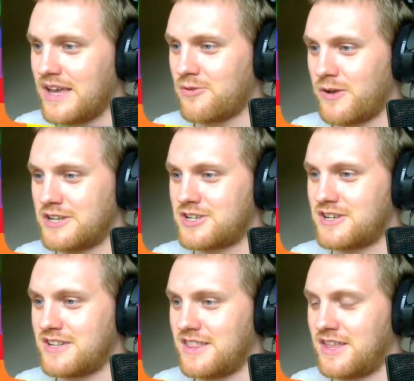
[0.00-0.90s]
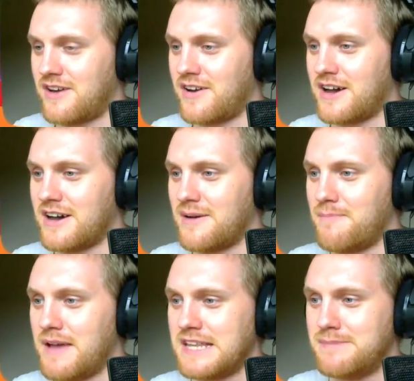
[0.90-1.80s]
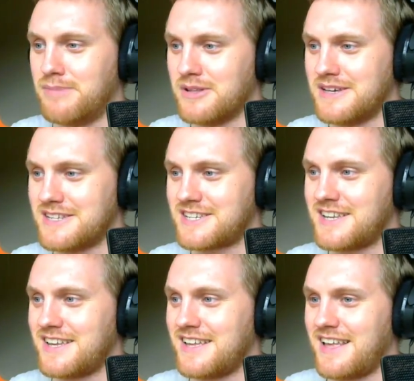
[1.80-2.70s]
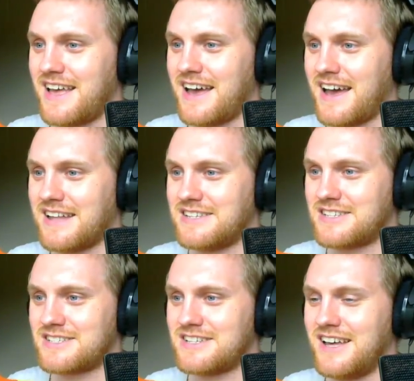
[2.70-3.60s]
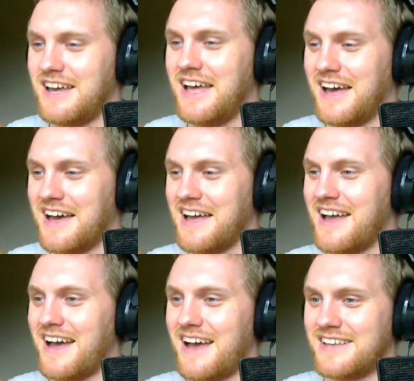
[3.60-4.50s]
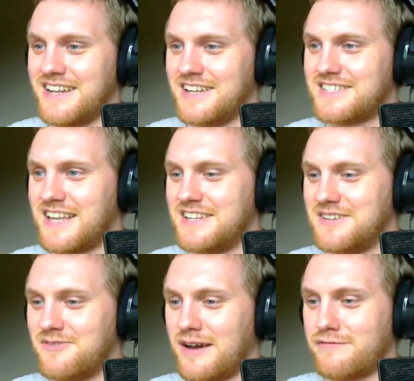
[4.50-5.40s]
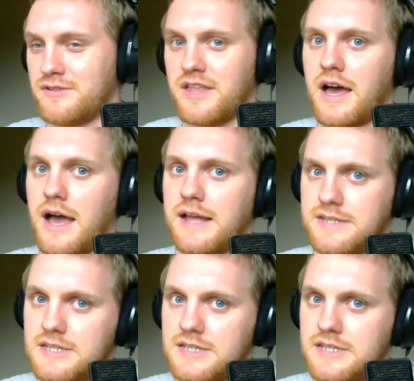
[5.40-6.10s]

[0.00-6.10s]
in which there are many bullets and an Ascendant rifle that I